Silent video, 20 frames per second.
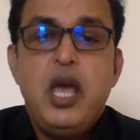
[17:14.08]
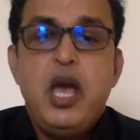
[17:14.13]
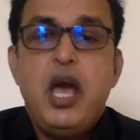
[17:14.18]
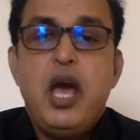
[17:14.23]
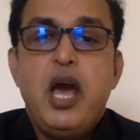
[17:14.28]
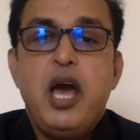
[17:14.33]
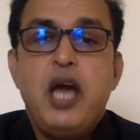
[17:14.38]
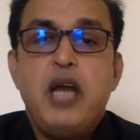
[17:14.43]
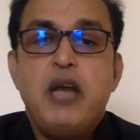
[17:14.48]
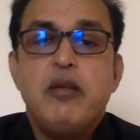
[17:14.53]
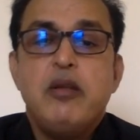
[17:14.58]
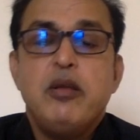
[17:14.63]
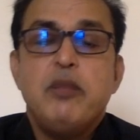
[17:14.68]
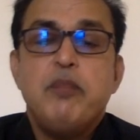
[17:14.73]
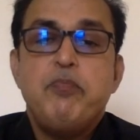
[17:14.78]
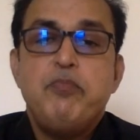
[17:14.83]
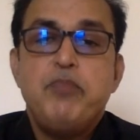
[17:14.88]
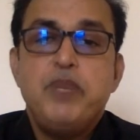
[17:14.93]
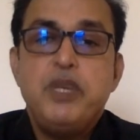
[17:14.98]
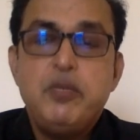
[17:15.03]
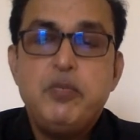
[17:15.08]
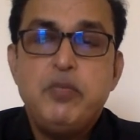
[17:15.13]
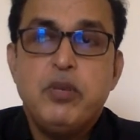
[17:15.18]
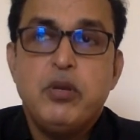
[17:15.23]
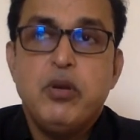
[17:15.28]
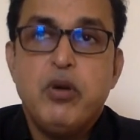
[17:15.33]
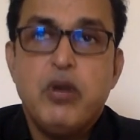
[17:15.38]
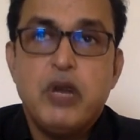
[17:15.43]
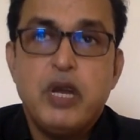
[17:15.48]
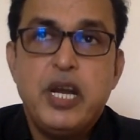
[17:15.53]
And
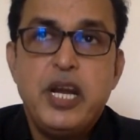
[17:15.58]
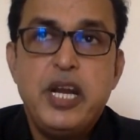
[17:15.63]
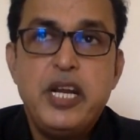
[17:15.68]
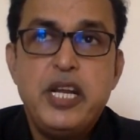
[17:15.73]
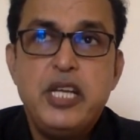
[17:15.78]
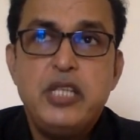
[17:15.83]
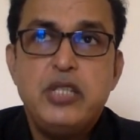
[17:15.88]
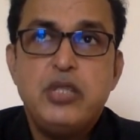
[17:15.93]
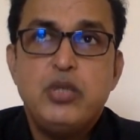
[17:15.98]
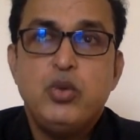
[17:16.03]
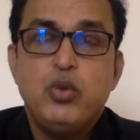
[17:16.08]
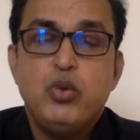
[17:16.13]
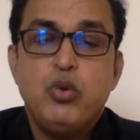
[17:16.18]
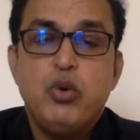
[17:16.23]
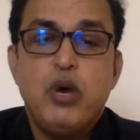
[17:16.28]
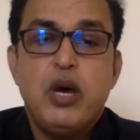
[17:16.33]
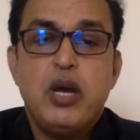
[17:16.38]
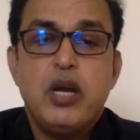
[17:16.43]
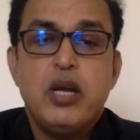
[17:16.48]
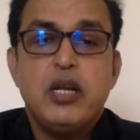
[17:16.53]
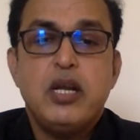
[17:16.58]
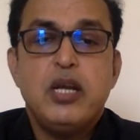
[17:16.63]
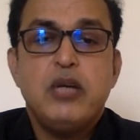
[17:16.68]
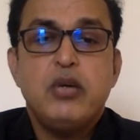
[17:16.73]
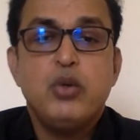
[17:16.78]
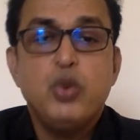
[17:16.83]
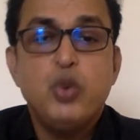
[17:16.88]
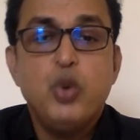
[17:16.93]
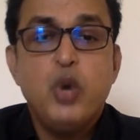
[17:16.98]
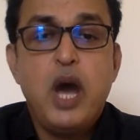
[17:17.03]
people or ladies who
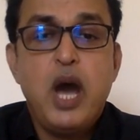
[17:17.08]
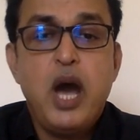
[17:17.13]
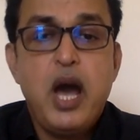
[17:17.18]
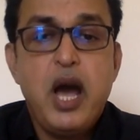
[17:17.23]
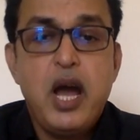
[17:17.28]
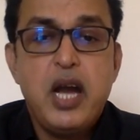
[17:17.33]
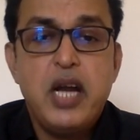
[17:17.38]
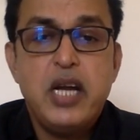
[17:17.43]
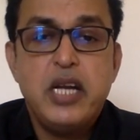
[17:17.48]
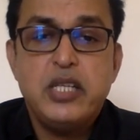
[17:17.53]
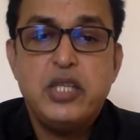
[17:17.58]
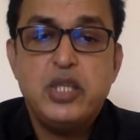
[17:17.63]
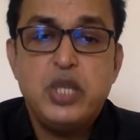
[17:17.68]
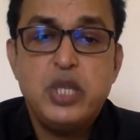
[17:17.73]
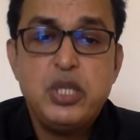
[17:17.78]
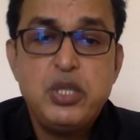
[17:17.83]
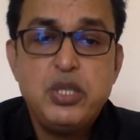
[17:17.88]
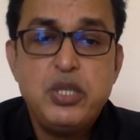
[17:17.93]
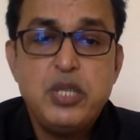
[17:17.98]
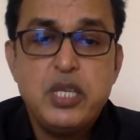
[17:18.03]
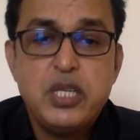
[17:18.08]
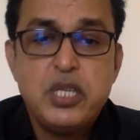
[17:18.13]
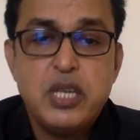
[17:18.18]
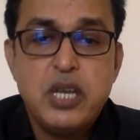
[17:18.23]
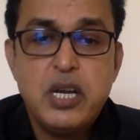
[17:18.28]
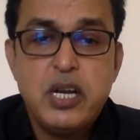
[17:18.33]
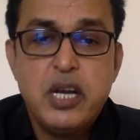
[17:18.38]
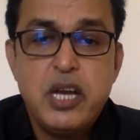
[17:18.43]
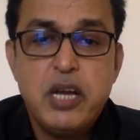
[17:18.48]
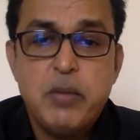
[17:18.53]
had
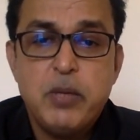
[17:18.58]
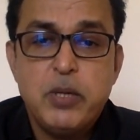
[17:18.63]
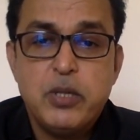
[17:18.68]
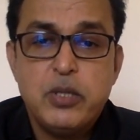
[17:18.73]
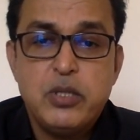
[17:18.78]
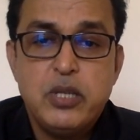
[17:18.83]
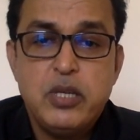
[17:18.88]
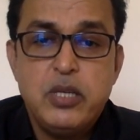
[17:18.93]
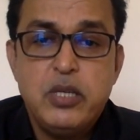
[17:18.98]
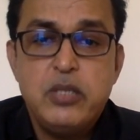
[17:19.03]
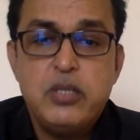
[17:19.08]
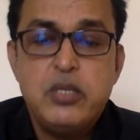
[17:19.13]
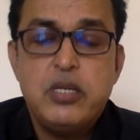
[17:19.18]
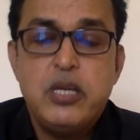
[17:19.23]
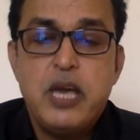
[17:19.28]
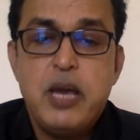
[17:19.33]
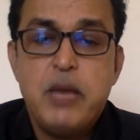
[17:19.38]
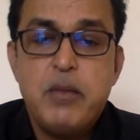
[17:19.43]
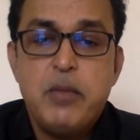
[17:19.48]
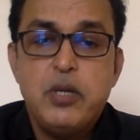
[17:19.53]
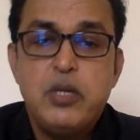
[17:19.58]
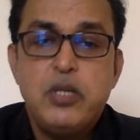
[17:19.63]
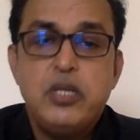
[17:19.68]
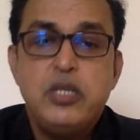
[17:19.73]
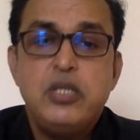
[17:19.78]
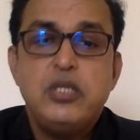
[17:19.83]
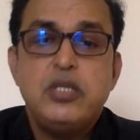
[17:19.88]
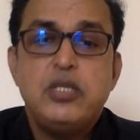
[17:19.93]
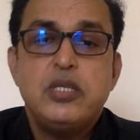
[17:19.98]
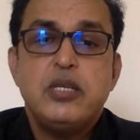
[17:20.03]
gestational diabetes, that is
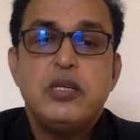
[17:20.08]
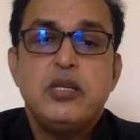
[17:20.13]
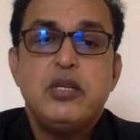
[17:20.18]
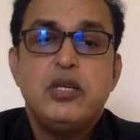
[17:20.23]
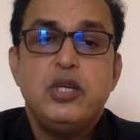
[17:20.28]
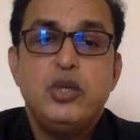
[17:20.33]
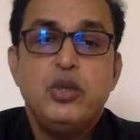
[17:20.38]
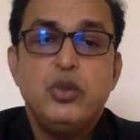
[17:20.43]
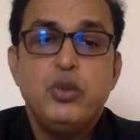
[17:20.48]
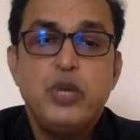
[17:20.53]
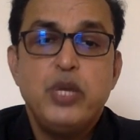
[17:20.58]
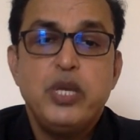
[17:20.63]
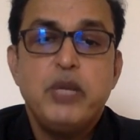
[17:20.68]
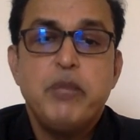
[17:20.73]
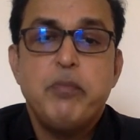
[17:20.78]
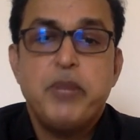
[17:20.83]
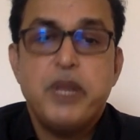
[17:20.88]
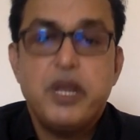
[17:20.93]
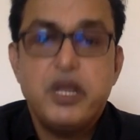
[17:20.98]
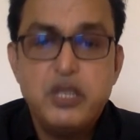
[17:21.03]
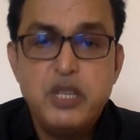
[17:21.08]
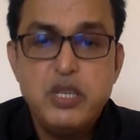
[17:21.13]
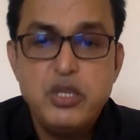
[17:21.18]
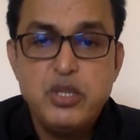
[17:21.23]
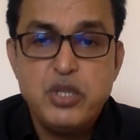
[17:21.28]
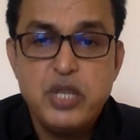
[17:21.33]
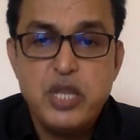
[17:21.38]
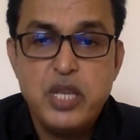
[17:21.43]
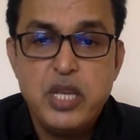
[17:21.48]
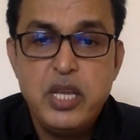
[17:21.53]
diabetes during
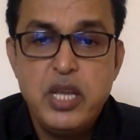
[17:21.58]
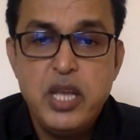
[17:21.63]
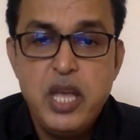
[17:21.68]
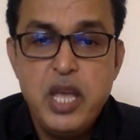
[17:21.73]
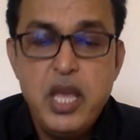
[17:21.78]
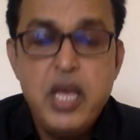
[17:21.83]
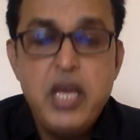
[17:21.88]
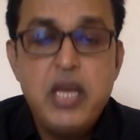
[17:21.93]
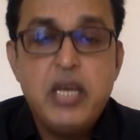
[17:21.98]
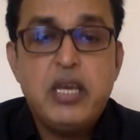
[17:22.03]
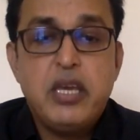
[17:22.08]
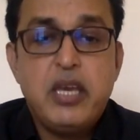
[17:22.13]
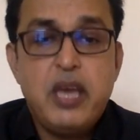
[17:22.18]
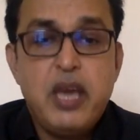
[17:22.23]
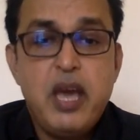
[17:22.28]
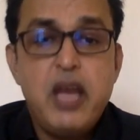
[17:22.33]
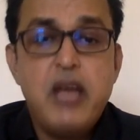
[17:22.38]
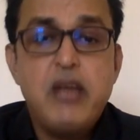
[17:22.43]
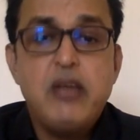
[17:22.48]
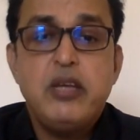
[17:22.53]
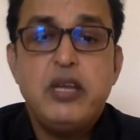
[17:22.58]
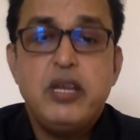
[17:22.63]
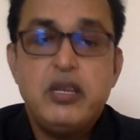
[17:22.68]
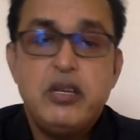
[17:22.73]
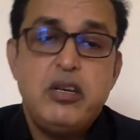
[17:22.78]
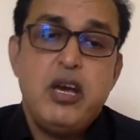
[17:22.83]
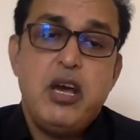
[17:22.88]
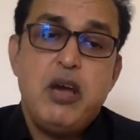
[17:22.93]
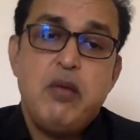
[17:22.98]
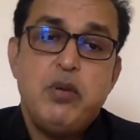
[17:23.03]
pregnancy, can get
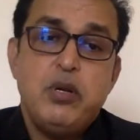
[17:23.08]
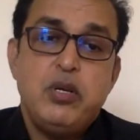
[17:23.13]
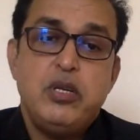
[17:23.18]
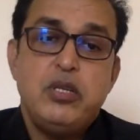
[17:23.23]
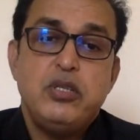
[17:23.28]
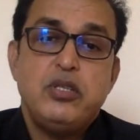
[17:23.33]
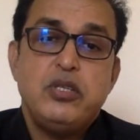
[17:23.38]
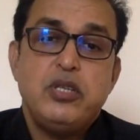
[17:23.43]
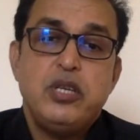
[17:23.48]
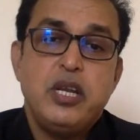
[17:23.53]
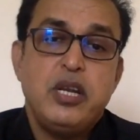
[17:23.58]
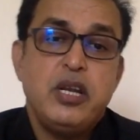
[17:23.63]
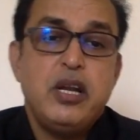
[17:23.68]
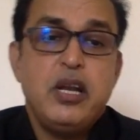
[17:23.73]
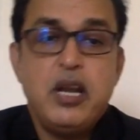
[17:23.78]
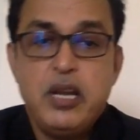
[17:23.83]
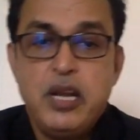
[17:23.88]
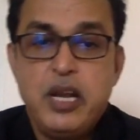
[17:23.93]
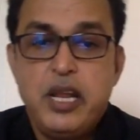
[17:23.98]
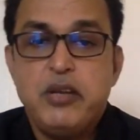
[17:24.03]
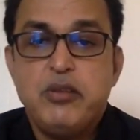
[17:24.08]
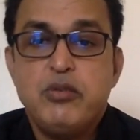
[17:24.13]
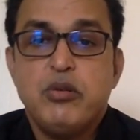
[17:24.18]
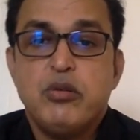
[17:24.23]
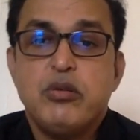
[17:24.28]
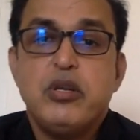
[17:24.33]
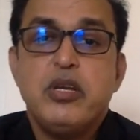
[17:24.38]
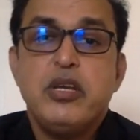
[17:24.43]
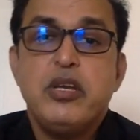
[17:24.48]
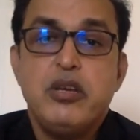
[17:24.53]
diabetes in
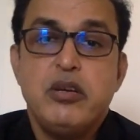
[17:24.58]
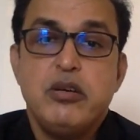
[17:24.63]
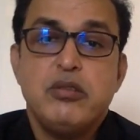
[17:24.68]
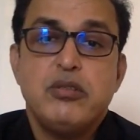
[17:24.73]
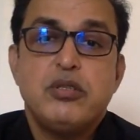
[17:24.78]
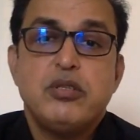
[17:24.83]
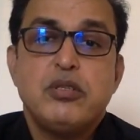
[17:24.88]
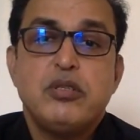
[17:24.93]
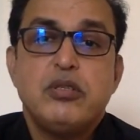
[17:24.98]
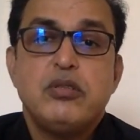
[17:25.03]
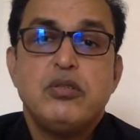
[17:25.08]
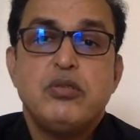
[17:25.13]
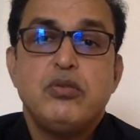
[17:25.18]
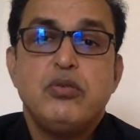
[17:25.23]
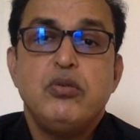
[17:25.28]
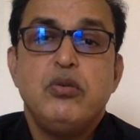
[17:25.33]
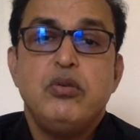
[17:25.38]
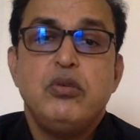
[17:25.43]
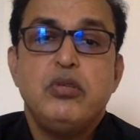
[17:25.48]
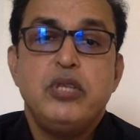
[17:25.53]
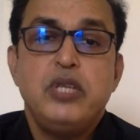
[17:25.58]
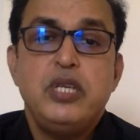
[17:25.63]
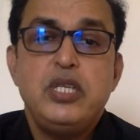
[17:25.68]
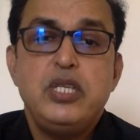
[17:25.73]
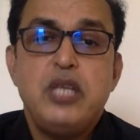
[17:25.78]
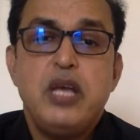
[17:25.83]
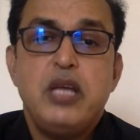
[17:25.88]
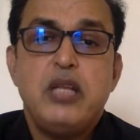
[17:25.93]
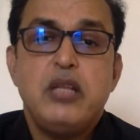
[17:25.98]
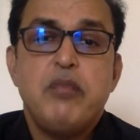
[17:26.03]
later years. So
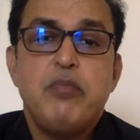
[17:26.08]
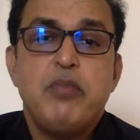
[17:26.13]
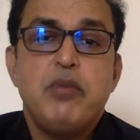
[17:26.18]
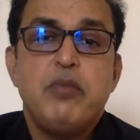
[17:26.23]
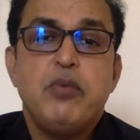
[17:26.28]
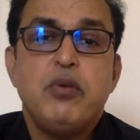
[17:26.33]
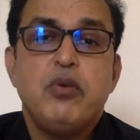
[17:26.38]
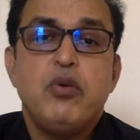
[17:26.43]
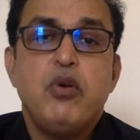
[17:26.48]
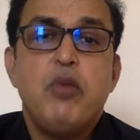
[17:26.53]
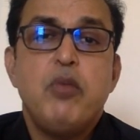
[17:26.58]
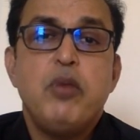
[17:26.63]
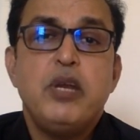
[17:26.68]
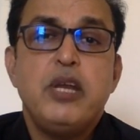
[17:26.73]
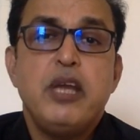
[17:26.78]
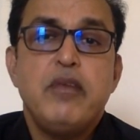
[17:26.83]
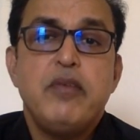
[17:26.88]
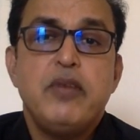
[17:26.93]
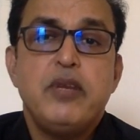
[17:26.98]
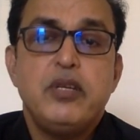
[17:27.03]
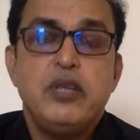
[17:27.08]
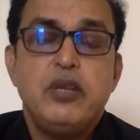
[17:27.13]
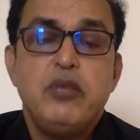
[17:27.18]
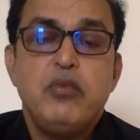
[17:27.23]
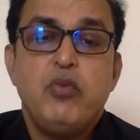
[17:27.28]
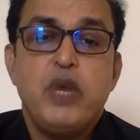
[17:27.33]
these are the people commonly affected.